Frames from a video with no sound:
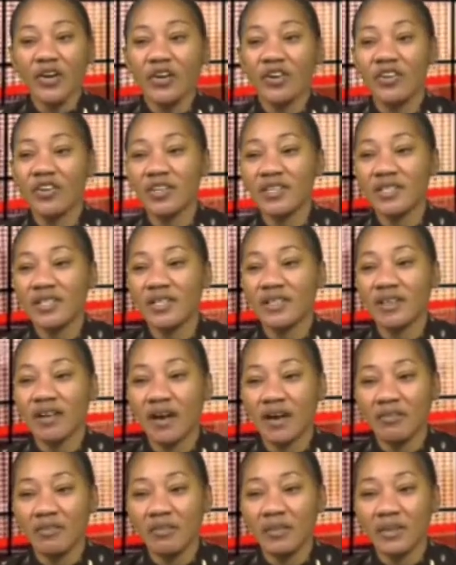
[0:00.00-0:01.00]
courtesy the
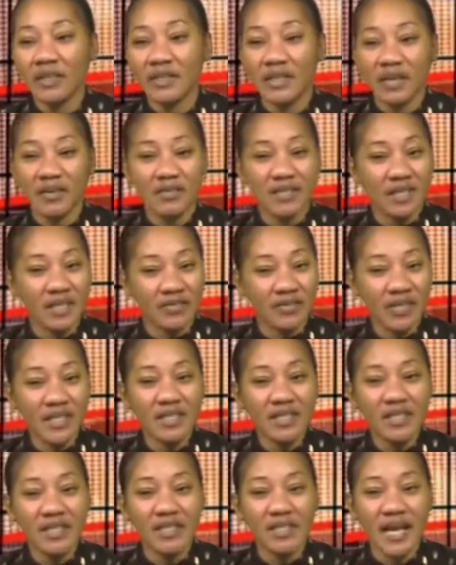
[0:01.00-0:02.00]
government of St.
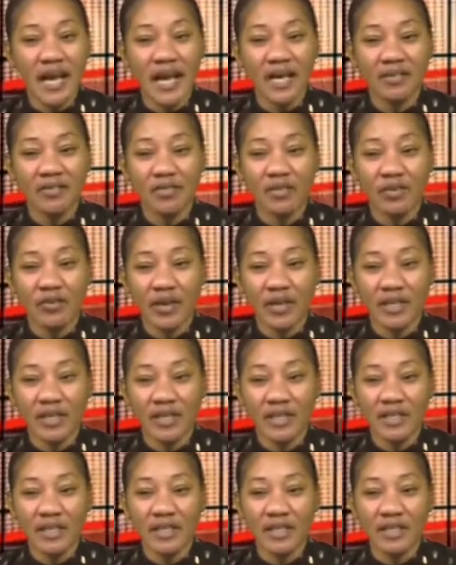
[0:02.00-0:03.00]
Vincent and the
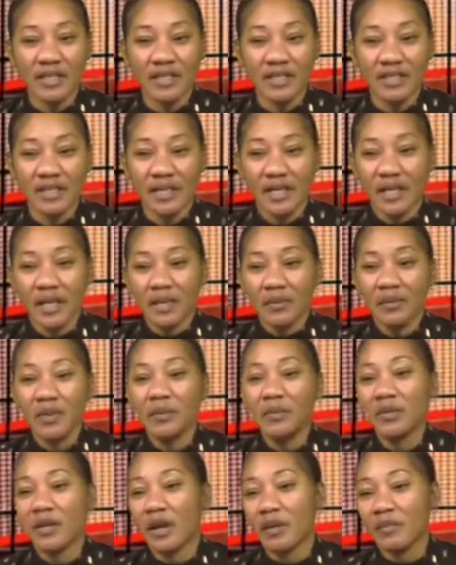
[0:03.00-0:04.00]
Grenadines.
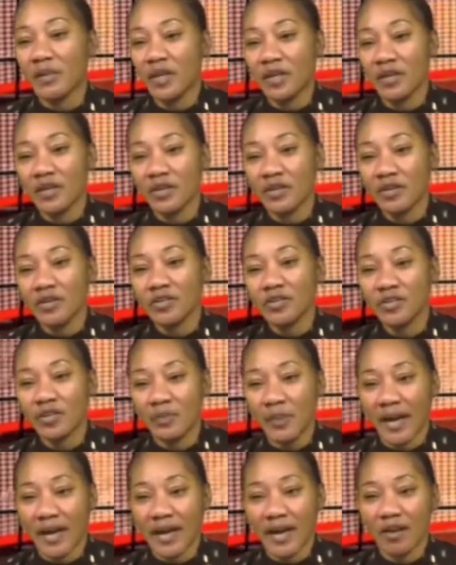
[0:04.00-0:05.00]
People are being urged
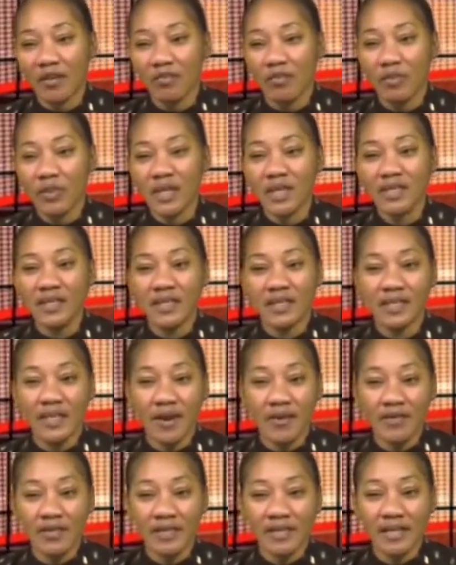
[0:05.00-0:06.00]
by Health Minister
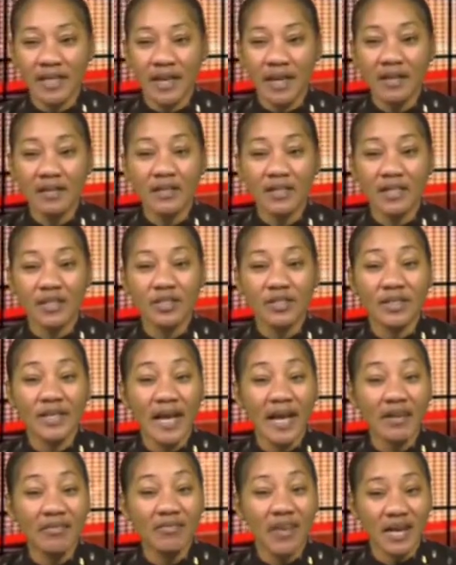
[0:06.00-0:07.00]
Terence D'Alsing to
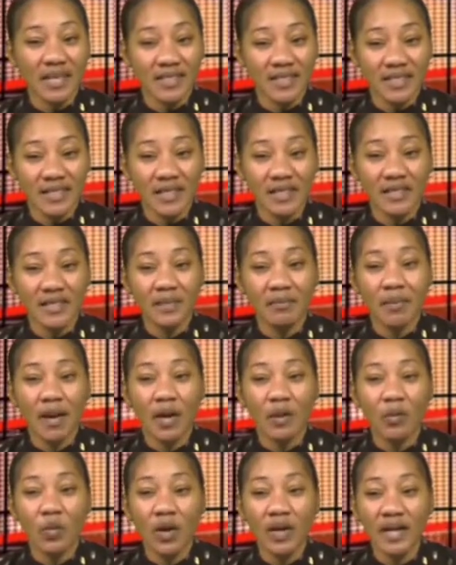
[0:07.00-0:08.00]
get vaccinated by
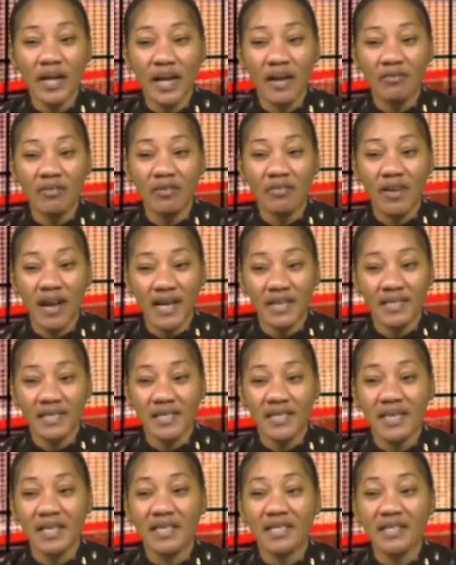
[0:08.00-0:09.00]
whatever
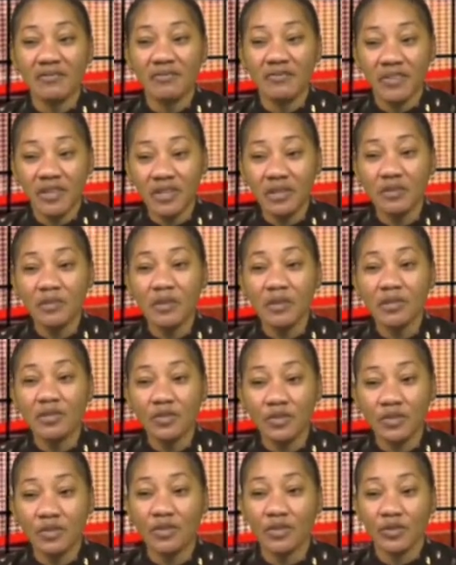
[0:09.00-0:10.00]
vaccine is available
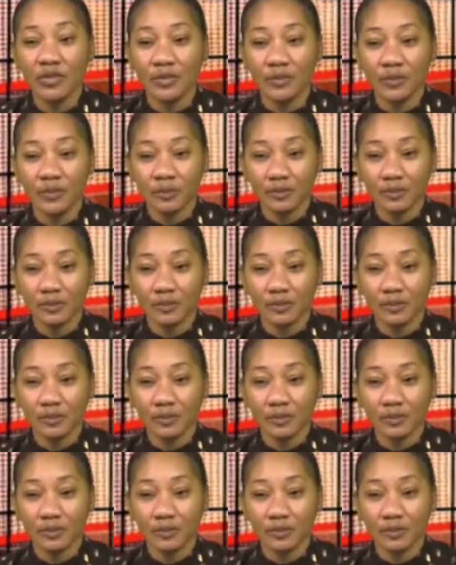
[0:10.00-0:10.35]
to you.